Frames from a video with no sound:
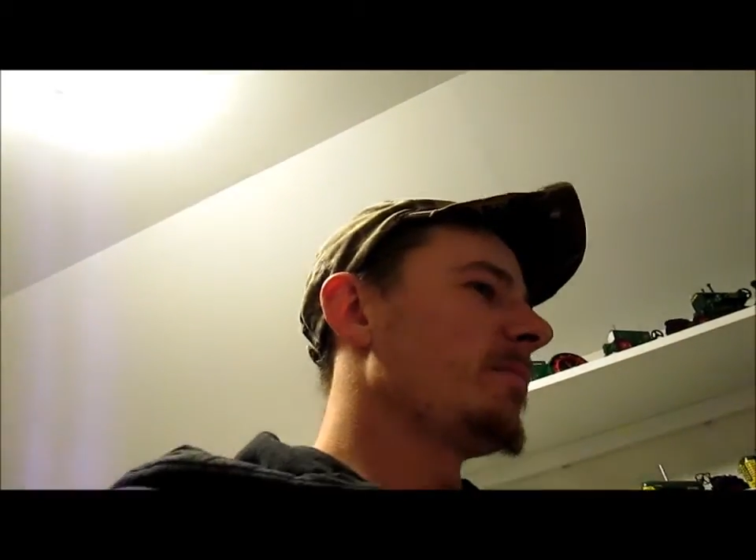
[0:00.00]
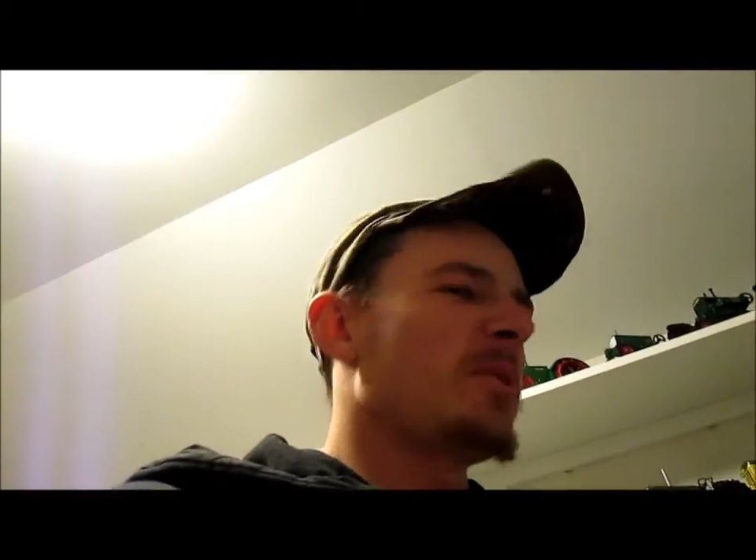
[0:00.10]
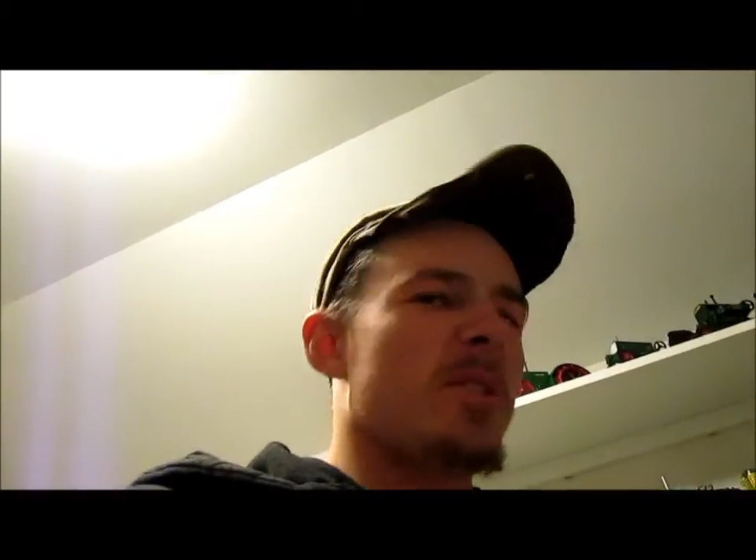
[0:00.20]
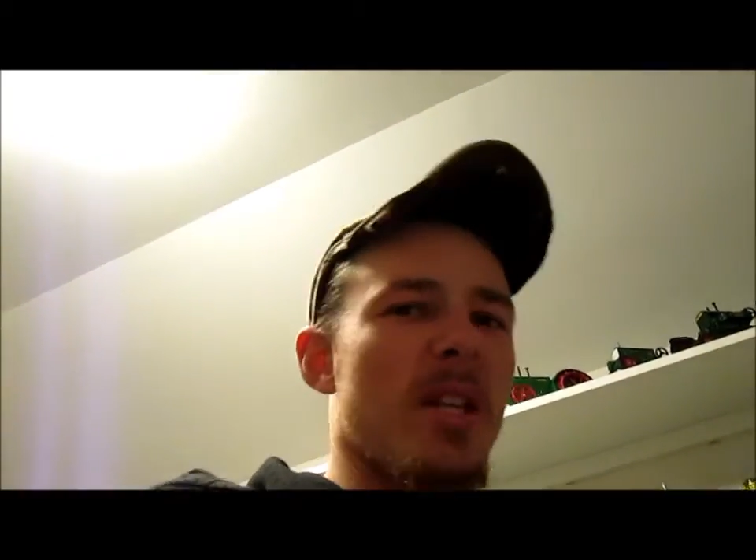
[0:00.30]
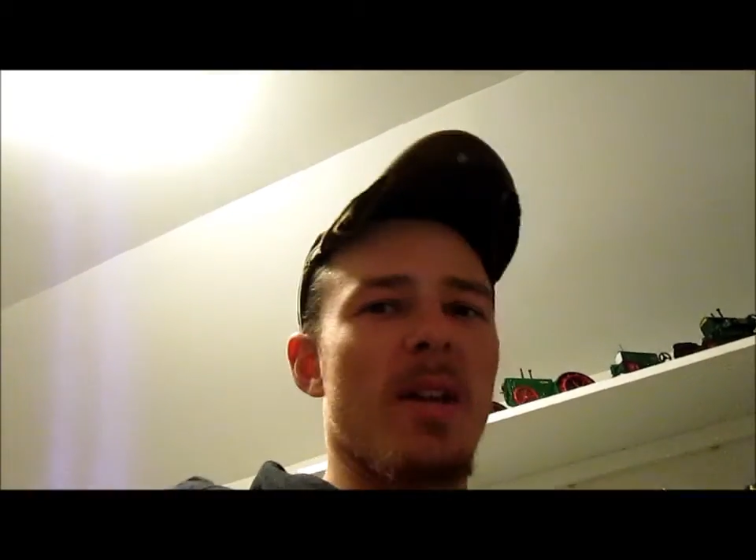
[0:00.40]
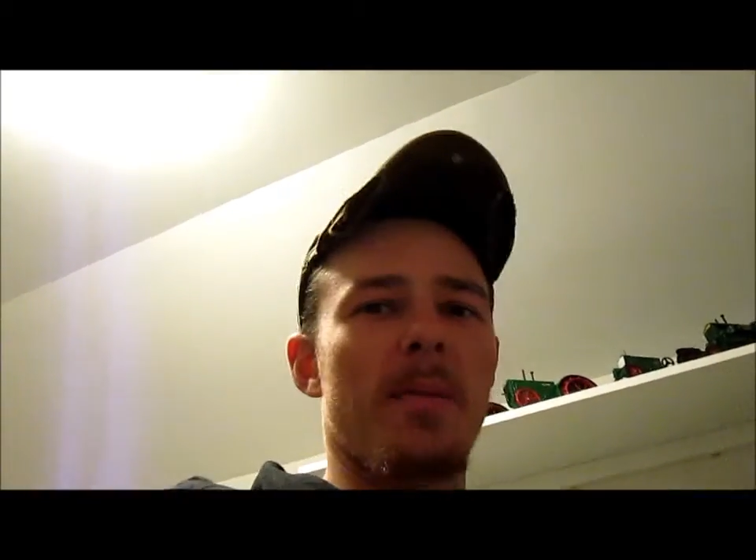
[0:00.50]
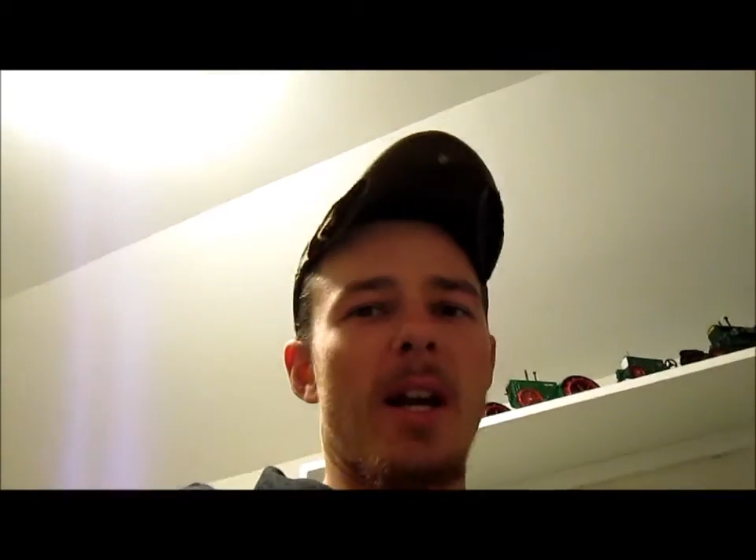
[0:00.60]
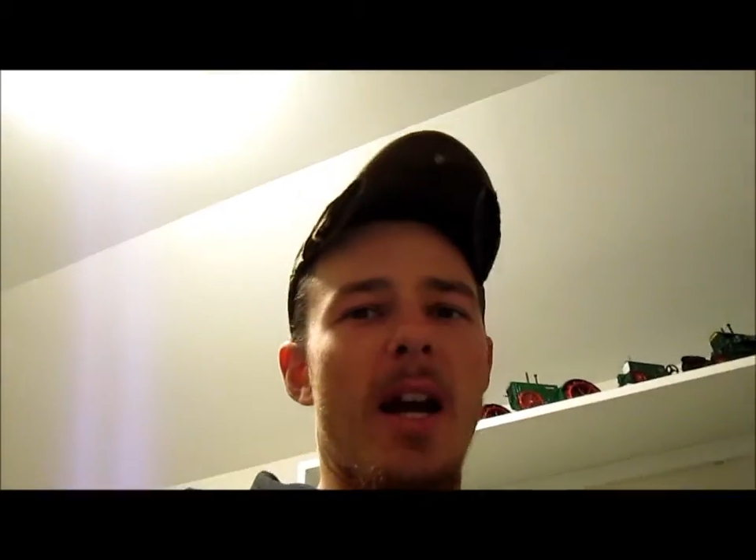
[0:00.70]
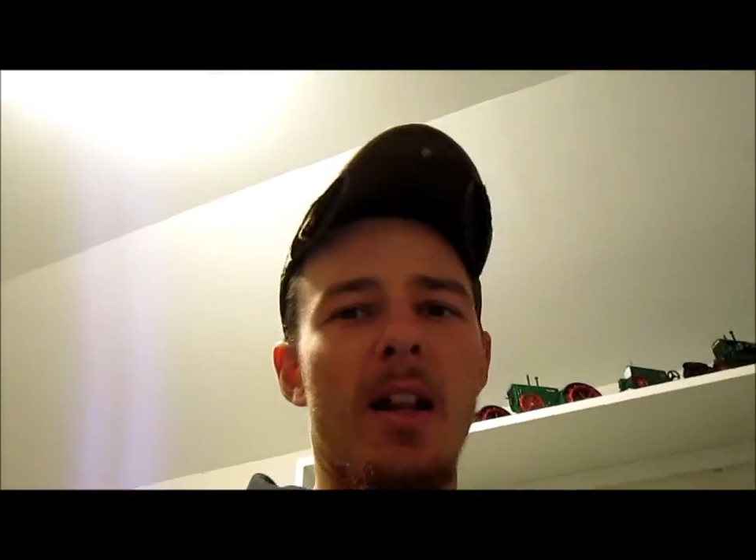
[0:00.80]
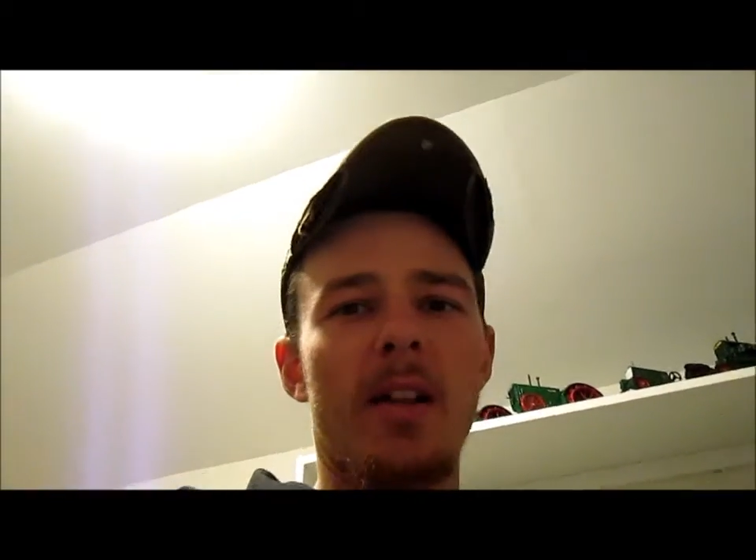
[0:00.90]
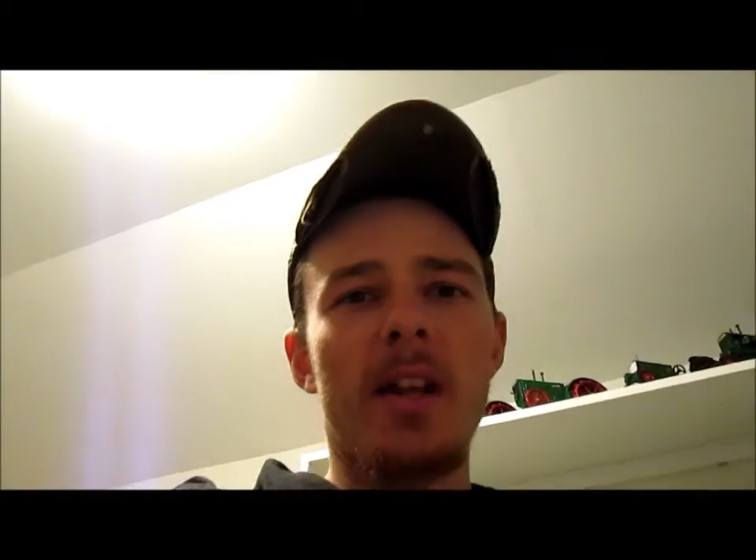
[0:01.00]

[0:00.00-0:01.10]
museum kind of